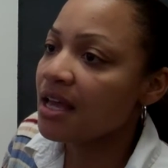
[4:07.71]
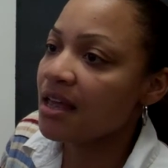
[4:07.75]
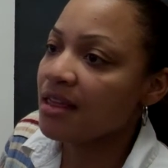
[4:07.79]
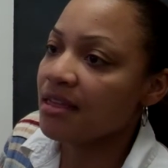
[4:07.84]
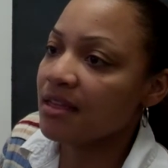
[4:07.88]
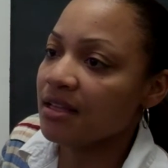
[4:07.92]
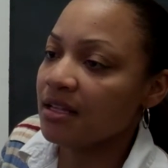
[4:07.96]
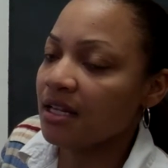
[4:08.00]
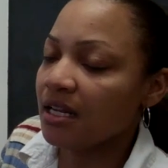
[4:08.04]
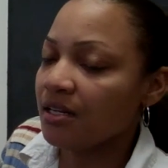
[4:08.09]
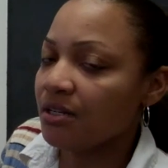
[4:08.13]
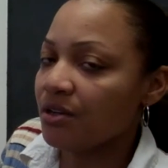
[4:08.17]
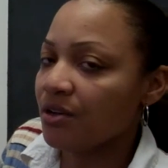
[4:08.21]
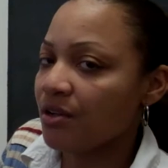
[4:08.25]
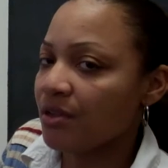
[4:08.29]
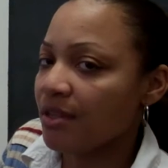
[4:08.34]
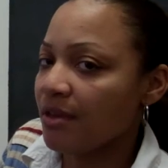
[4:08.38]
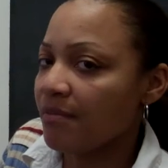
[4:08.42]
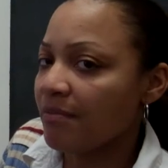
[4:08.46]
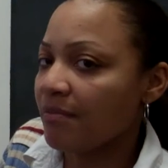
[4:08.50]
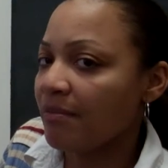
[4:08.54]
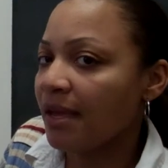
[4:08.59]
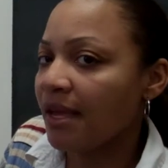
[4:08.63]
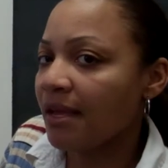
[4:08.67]
then they know
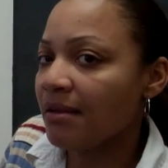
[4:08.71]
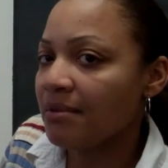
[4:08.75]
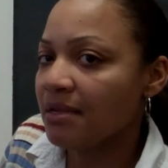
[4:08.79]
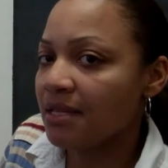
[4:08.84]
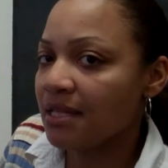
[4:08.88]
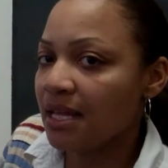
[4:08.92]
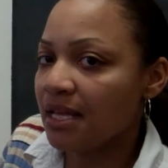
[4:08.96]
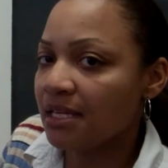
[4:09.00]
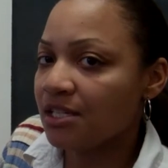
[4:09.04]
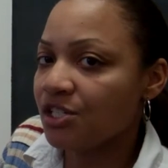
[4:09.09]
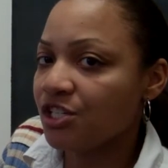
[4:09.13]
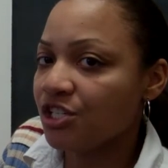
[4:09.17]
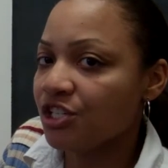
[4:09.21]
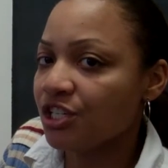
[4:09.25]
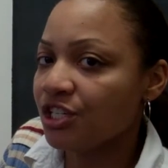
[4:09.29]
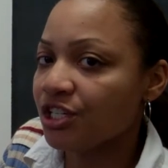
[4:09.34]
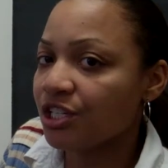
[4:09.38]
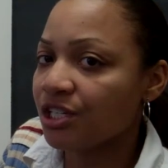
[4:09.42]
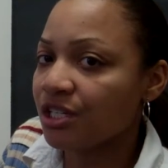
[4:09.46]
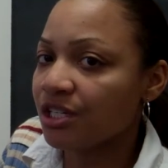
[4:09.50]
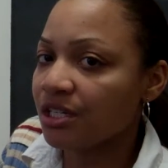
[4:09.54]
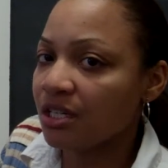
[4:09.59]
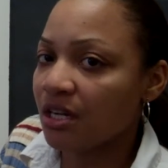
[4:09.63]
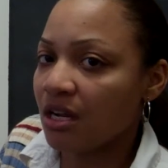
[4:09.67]
that maybe they
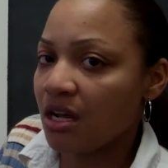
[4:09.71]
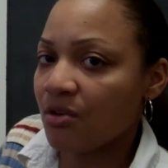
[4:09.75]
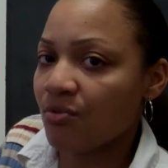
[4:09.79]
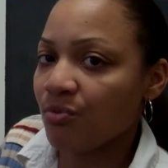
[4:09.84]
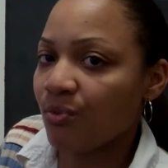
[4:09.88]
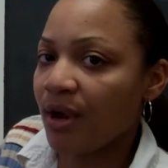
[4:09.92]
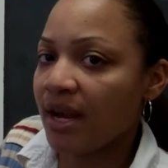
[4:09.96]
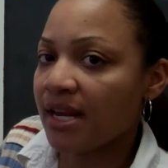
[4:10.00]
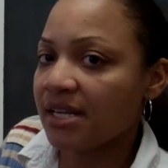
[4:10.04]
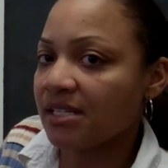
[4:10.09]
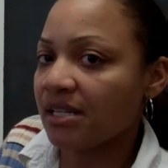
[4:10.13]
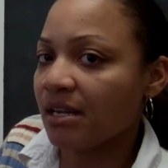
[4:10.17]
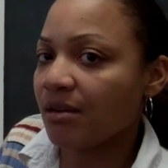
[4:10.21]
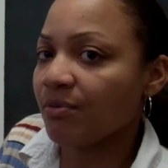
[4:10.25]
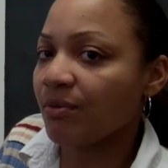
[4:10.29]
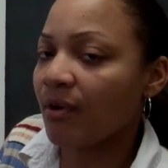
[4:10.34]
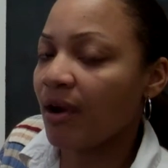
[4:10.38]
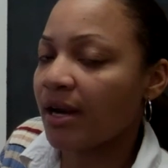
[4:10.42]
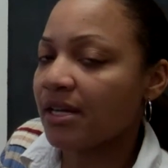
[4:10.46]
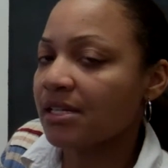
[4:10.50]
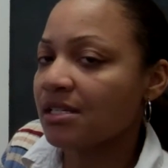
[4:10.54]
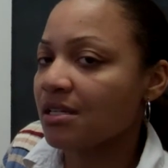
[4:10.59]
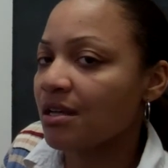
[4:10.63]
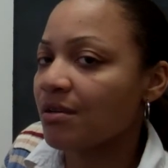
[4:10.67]
should raise that
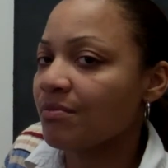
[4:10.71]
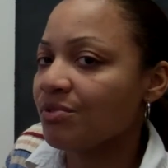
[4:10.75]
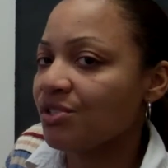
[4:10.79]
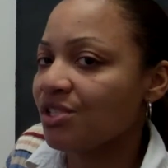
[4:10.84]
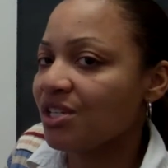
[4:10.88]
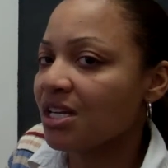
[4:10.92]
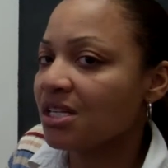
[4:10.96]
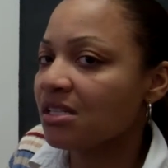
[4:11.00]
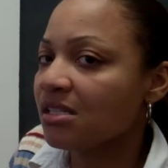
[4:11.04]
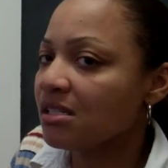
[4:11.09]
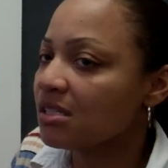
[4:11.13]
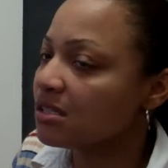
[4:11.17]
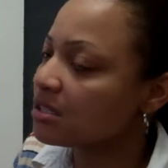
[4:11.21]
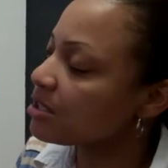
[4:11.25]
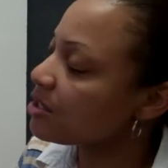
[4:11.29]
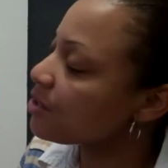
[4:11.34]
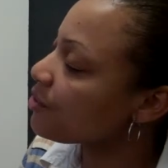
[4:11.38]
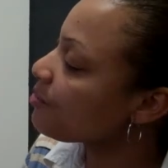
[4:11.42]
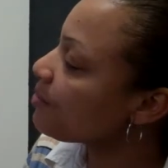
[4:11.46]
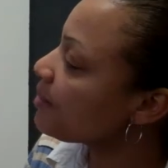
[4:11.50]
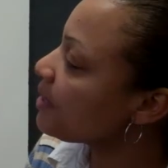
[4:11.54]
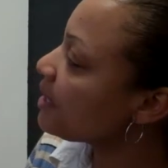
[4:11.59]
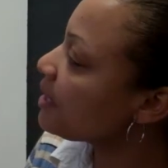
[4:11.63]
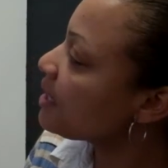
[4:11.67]
price up just a
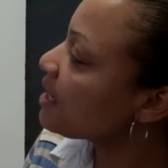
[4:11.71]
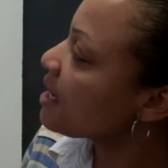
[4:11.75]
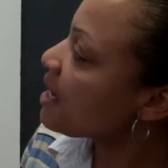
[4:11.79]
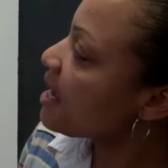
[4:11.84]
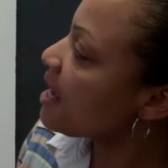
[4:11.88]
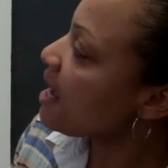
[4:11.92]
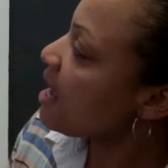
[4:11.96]
little bit,